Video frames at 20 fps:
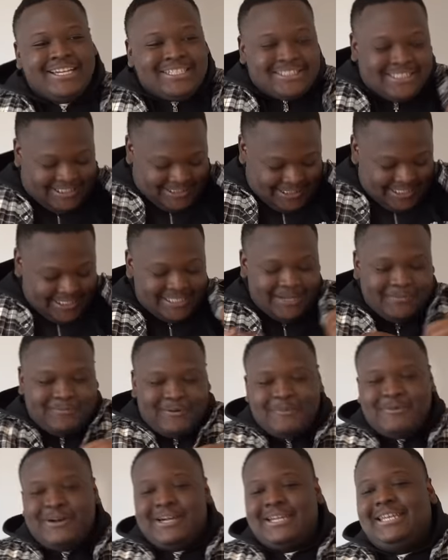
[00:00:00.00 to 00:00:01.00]
Just a zip
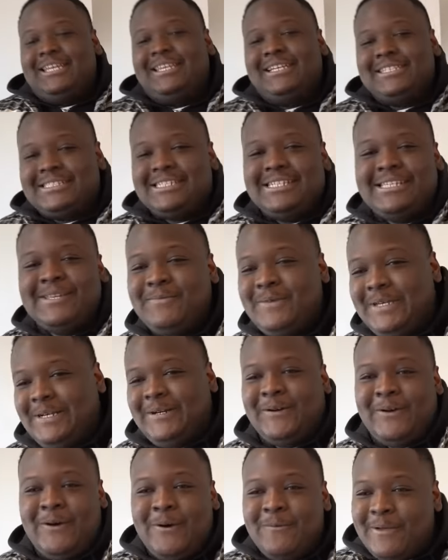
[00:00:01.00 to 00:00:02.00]
up hoodie, doesn't need to be
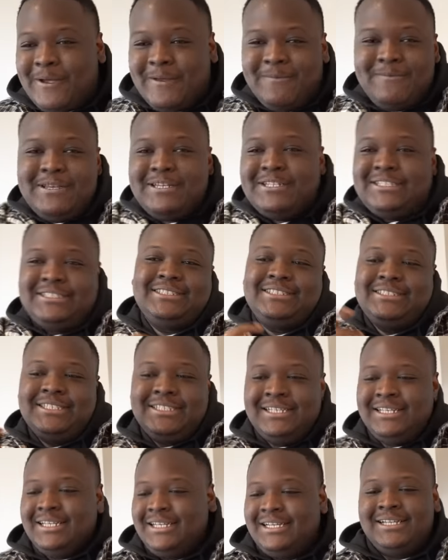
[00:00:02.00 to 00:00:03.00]
chrome, it could be just
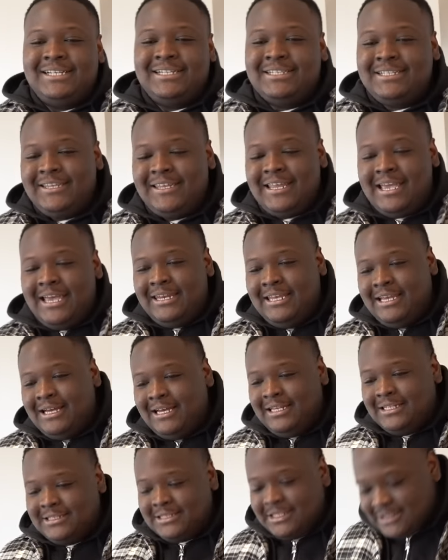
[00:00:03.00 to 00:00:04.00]
any
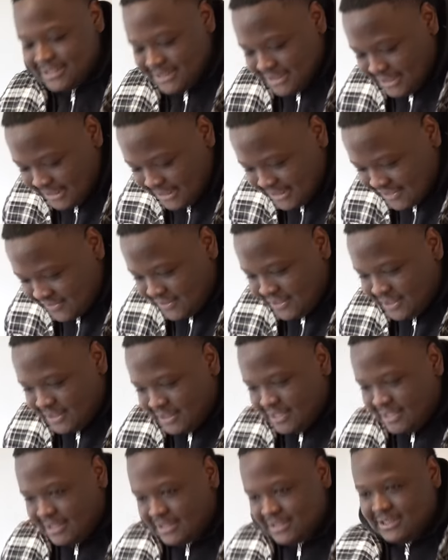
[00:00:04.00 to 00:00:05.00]
hoodies. And I just like this fit,
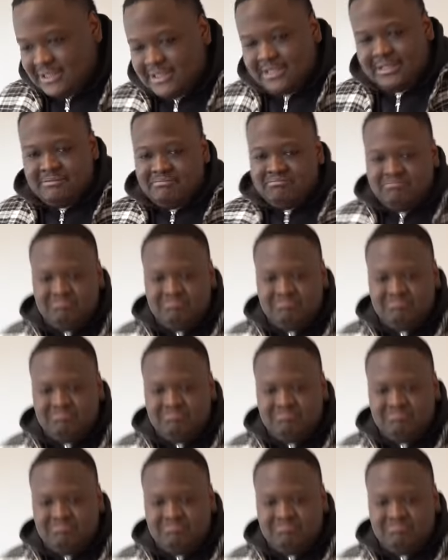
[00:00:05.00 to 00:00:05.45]
yeah. It's just like.